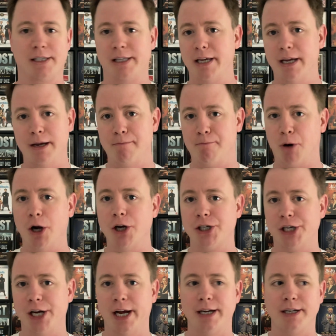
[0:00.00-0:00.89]
the
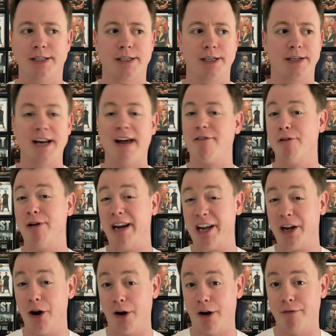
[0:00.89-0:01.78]
project never
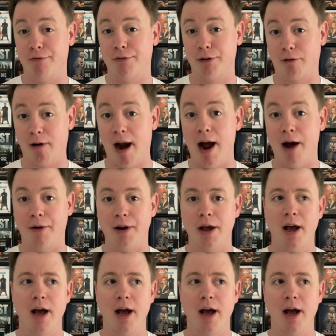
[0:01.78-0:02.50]
really got off the ground.